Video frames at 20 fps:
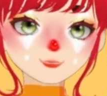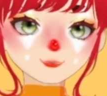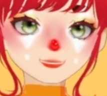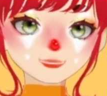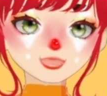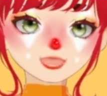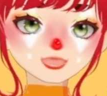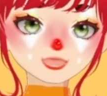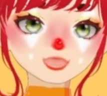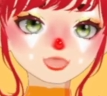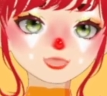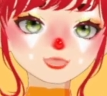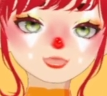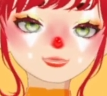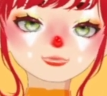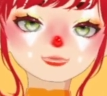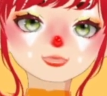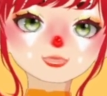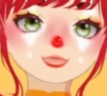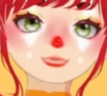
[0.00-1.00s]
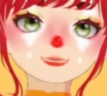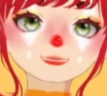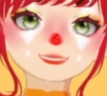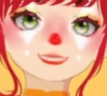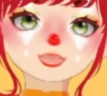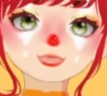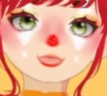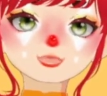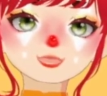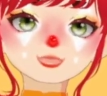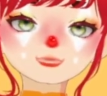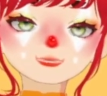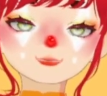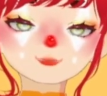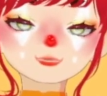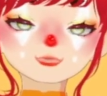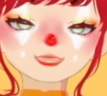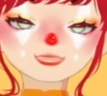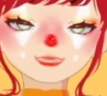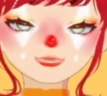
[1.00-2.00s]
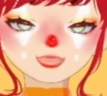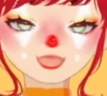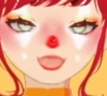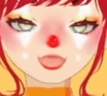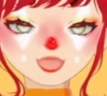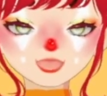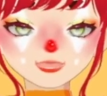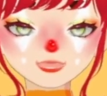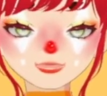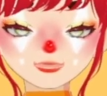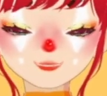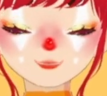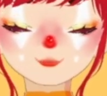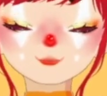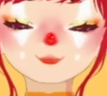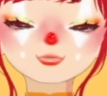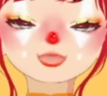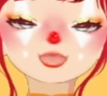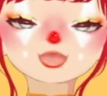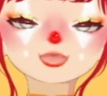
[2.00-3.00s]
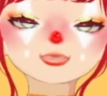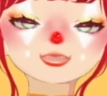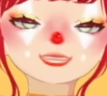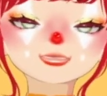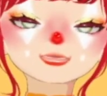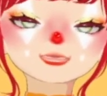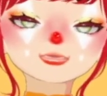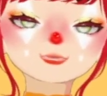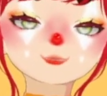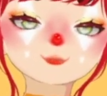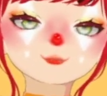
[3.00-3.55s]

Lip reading: Like vividly, some of these friends of mine hated